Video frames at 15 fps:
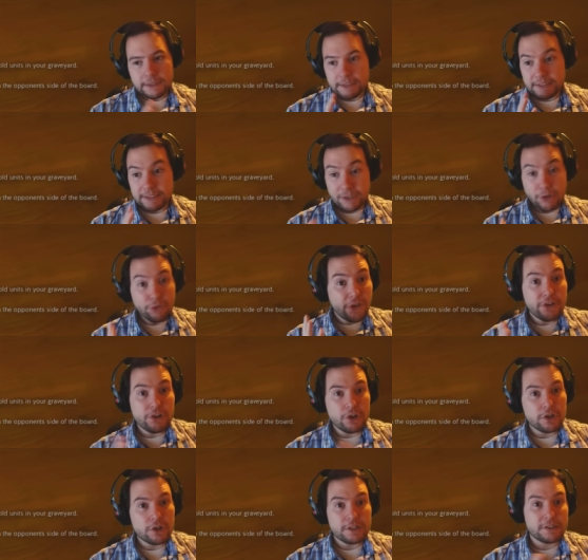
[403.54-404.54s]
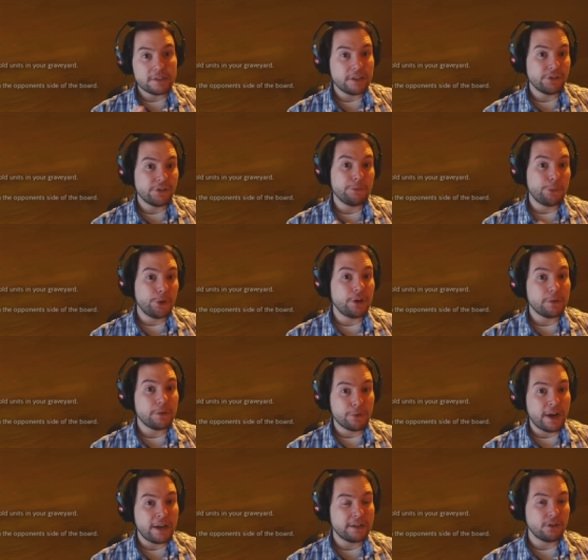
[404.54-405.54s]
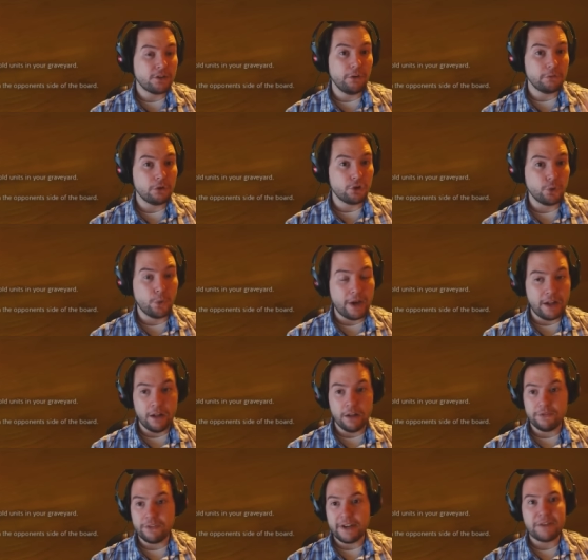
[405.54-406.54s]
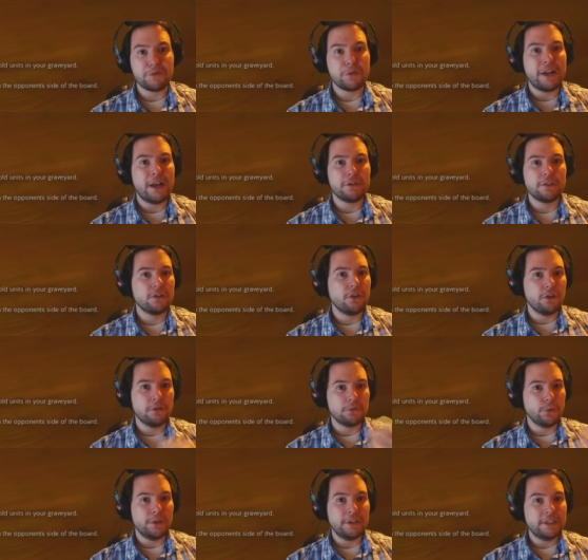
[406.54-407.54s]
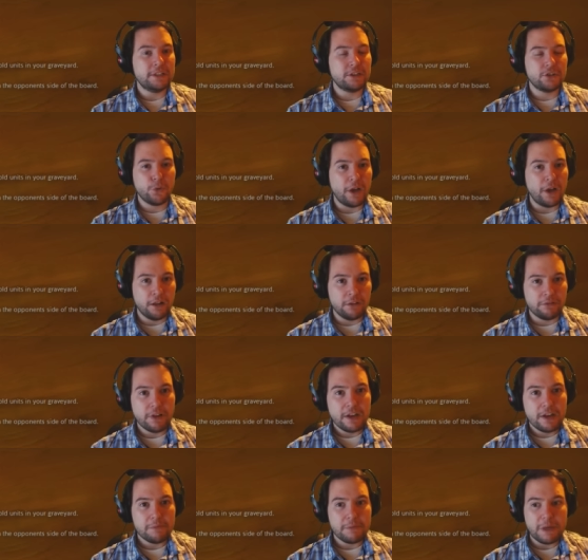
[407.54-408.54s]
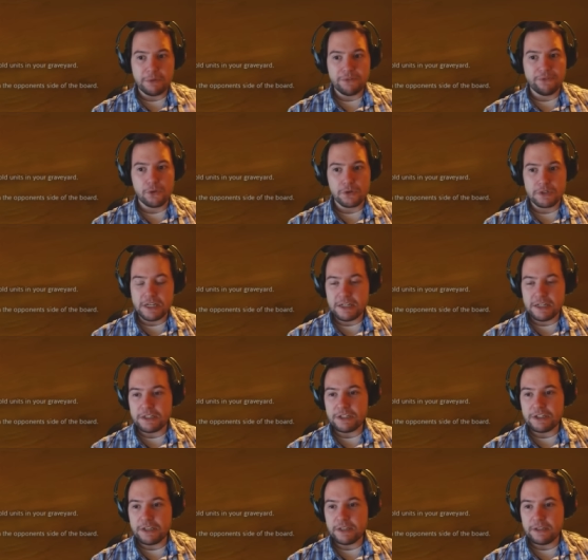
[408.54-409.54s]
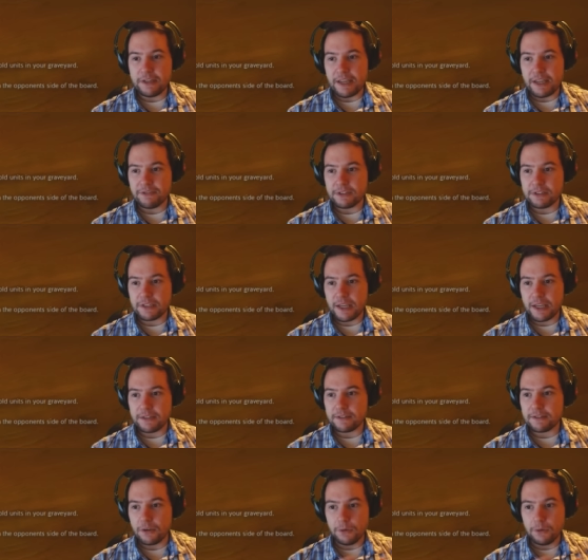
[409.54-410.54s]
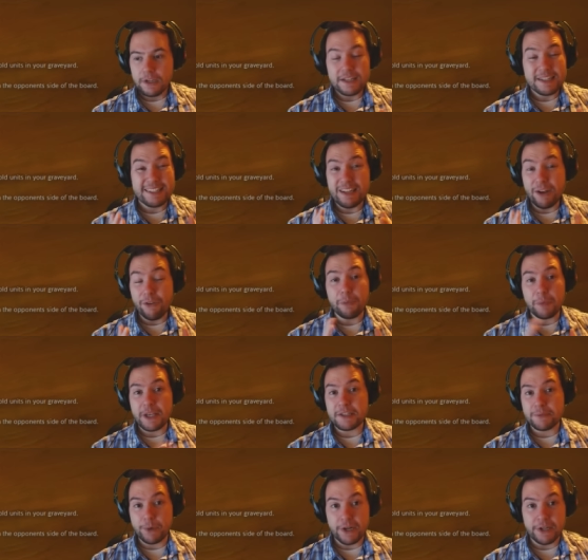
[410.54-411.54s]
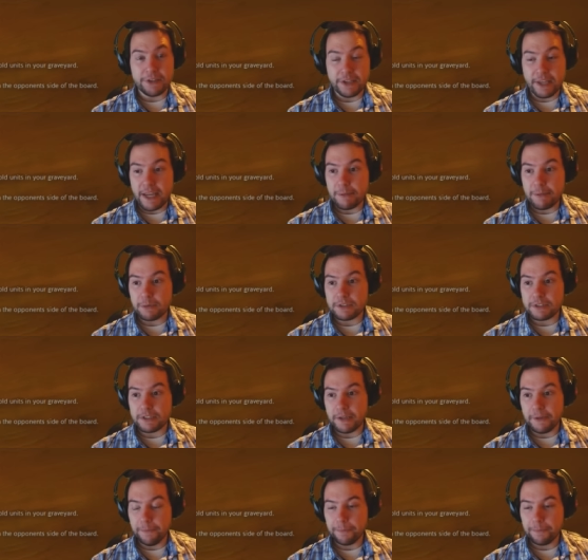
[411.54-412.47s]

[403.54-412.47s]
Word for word: Still very good considering Burner Brand has gone up to 12 and everyone else has gone up to at least 12, maybe 14 in Yavn's case. So still the best spy in the game, I would say.